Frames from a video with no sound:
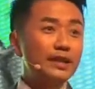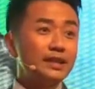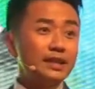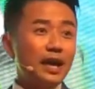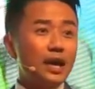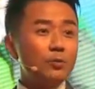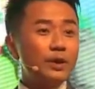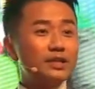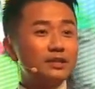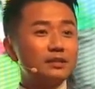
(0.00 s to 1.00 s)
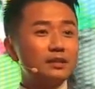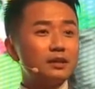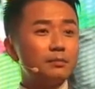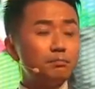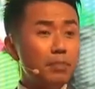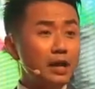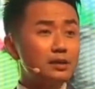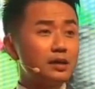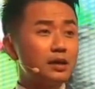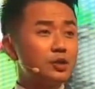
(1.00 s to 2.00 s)
waited and waited,
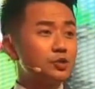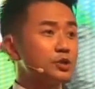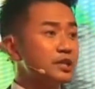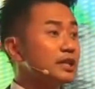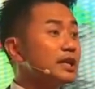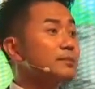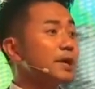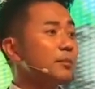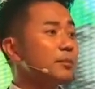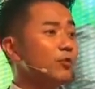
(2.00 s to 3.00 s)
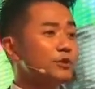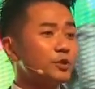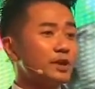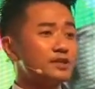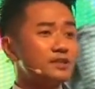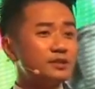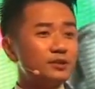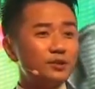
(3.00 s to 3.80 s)
but she didn't come over to us.